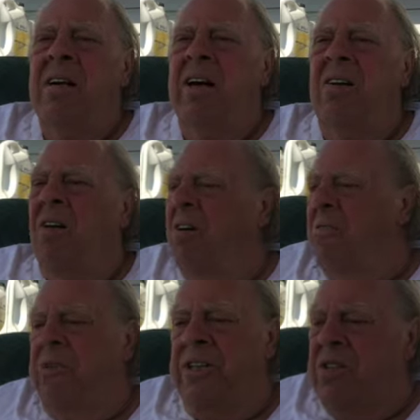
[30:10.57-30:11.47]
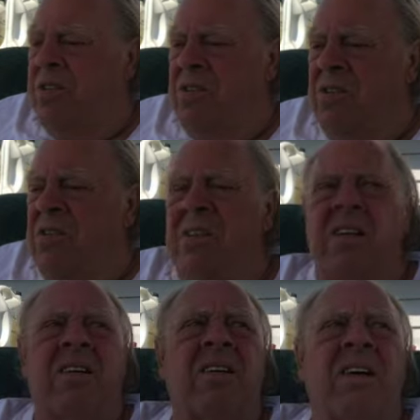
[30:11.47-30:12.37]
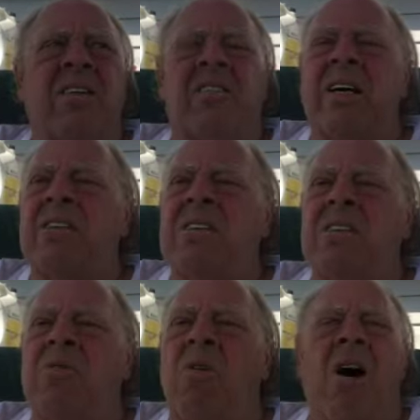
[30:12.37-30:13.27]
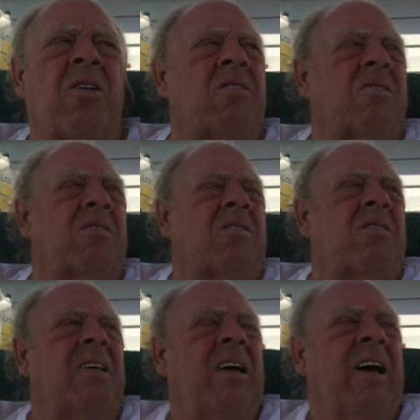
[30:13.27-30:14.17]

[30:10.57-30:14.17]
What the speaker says: And all the fishes and things in the waters, and